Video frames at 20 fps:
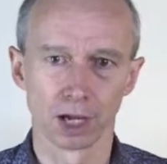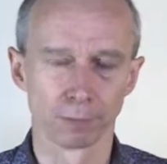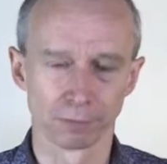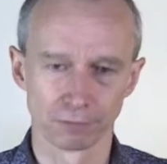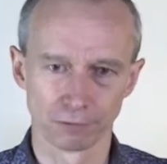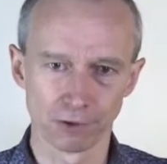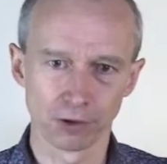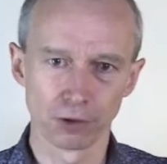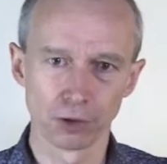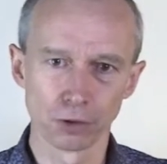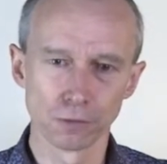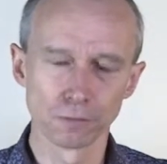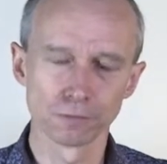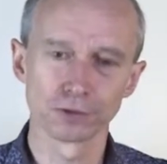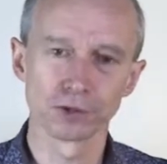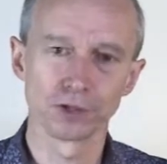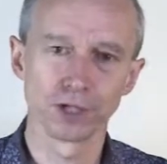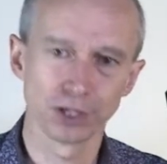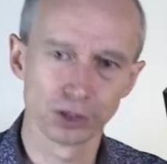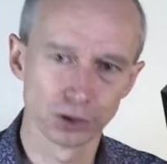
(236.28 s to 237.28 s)
Very
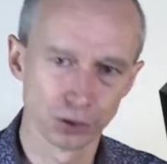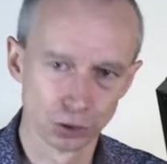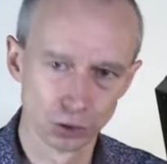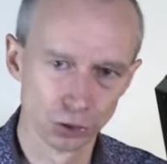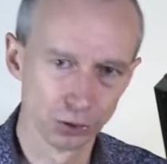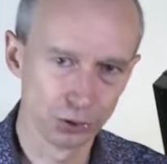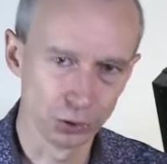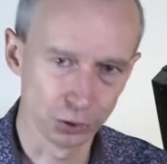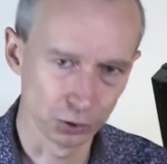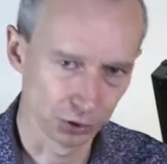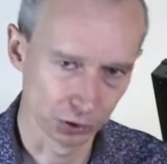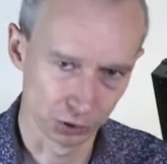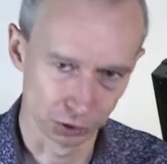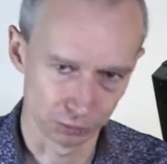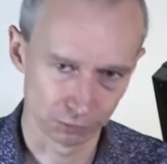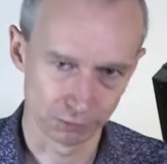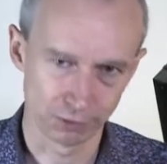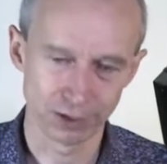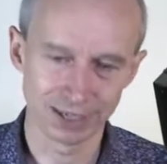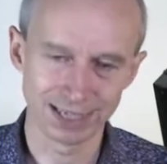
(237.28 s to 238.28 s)
often you can
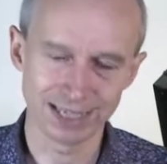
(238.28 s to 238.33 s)
very